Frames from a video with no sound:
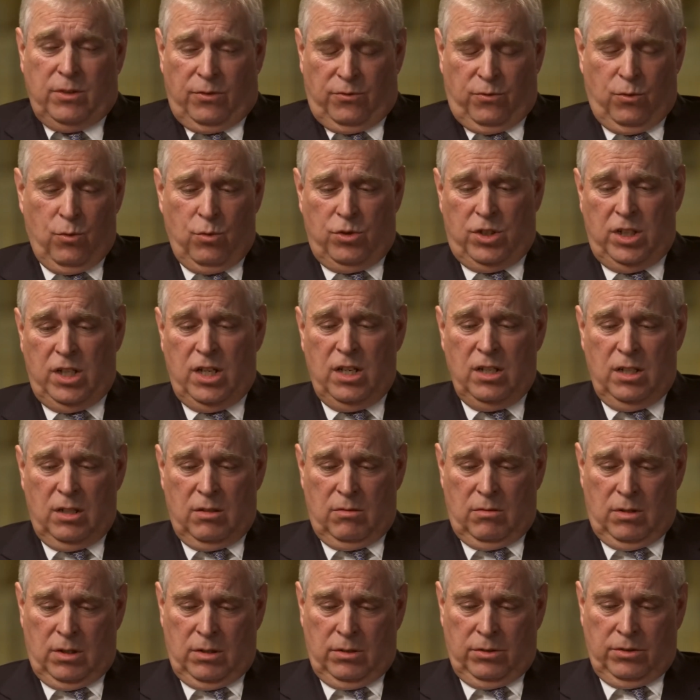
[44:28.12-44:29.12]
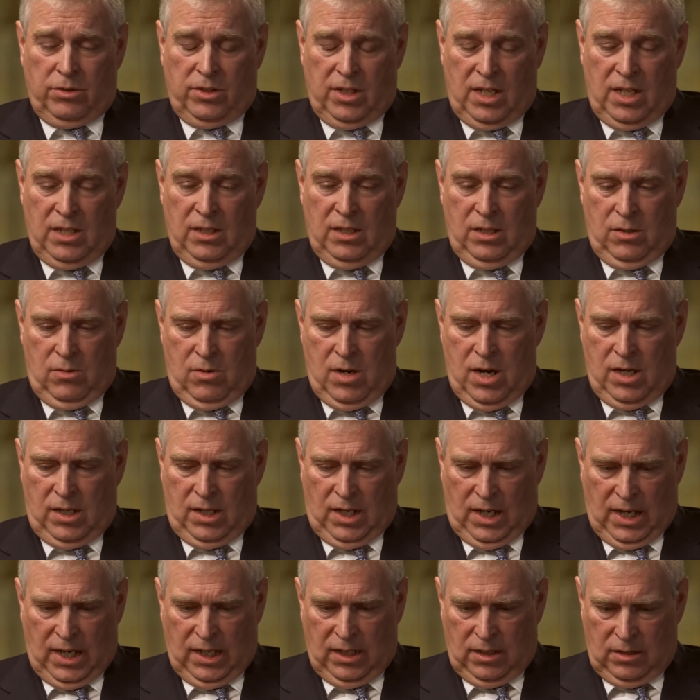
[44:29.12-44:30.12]
to 14-year-olds in the
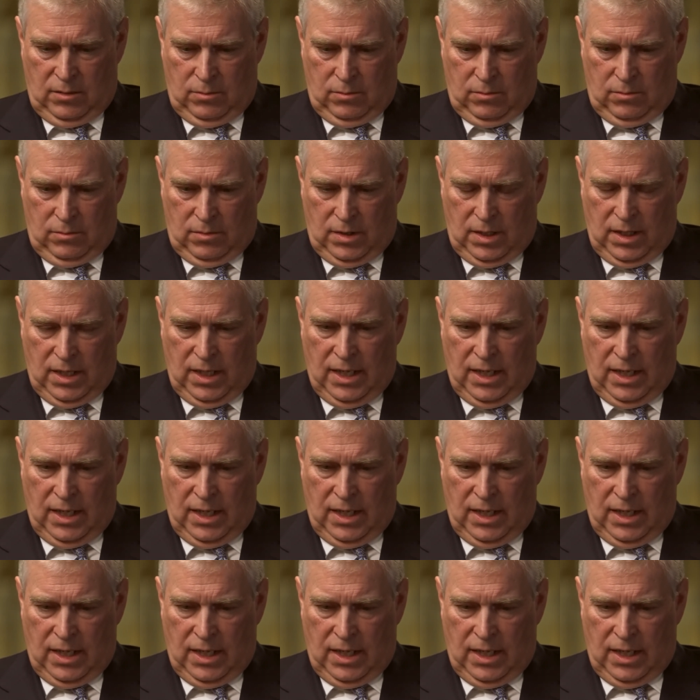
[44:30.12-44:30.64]
United Kingdom,